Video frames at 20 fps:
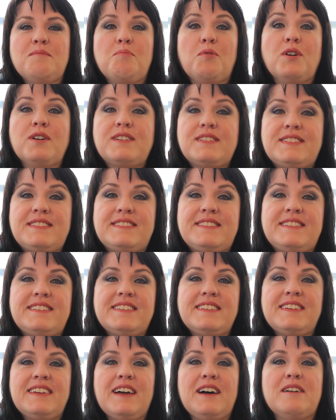books,
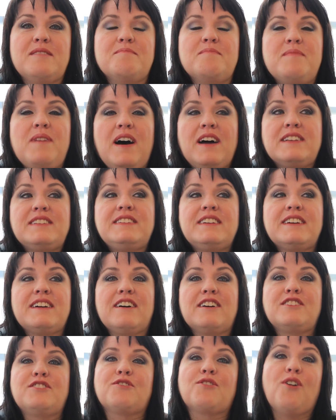hunting
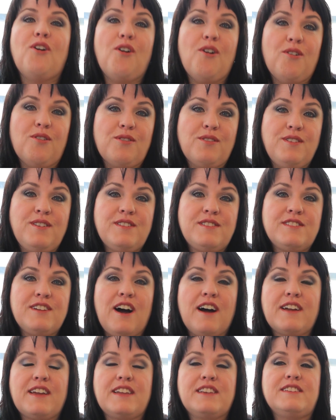on your own,
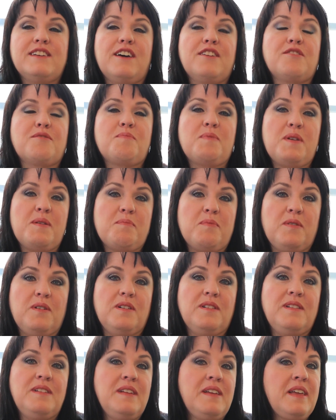talking to other
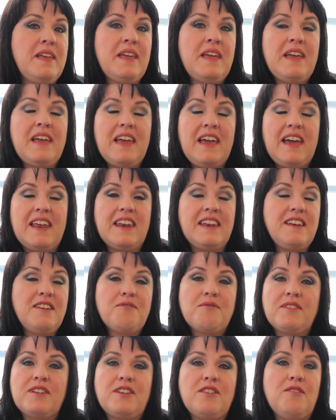people. And I
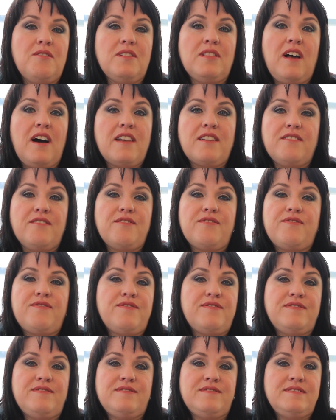didn't really know a lot of
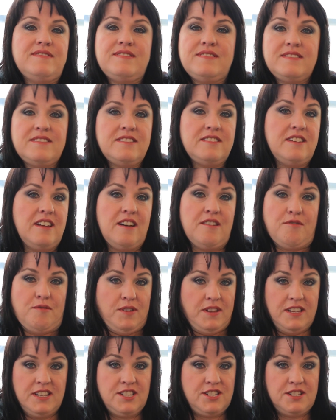
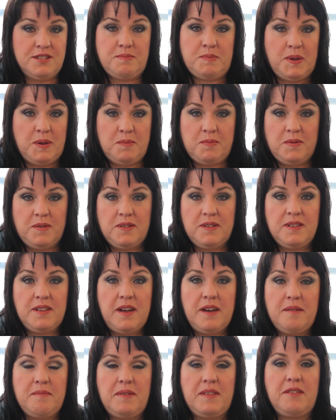non-religious people.
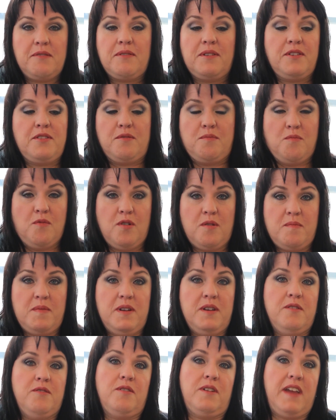I mean, they were either
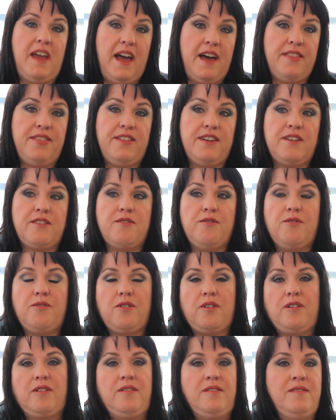Mormon or Catholic
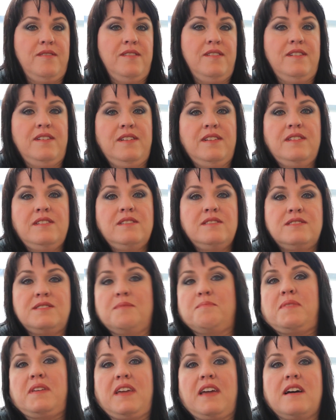or
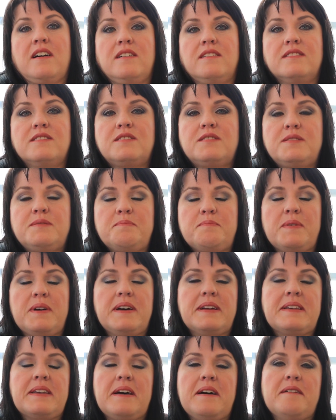something else.
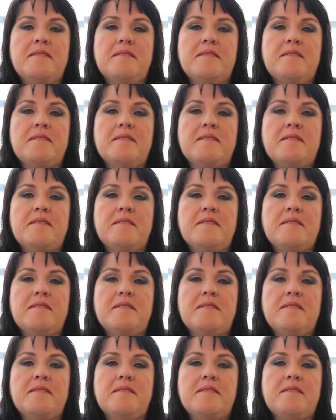But